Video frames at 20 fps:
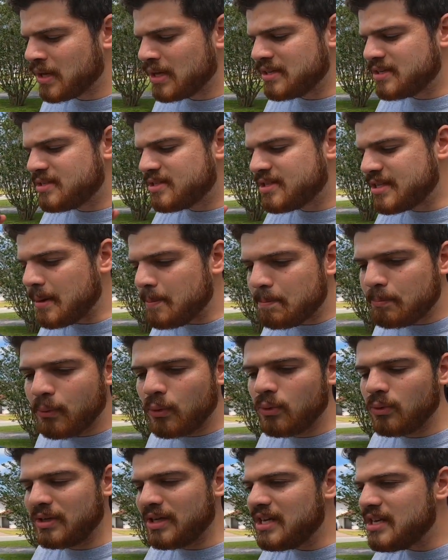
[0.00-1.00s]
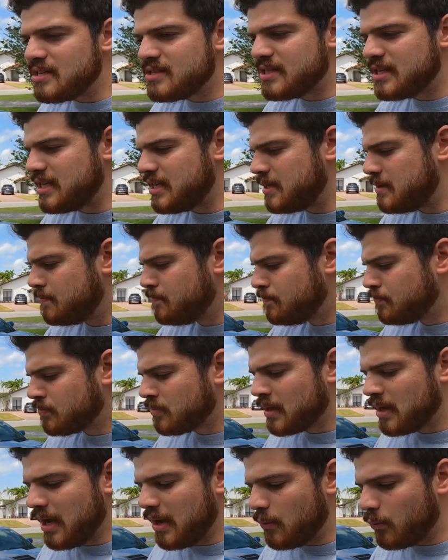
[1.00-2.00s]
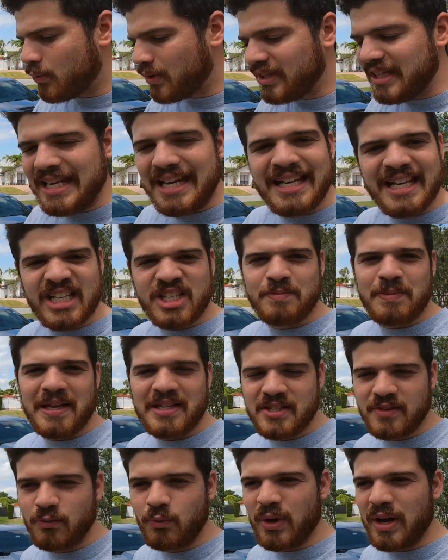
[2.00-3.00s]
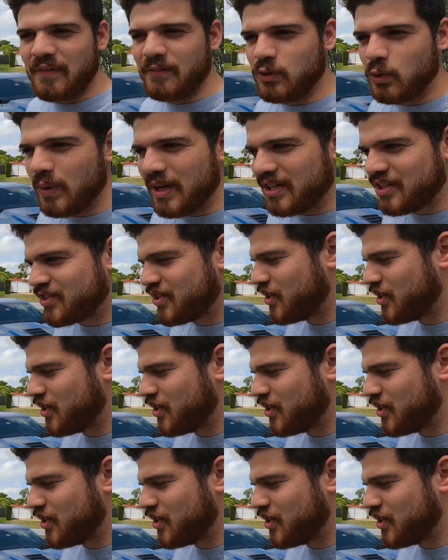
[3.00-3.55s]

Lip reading: simple, easy, really inexpensive way of doing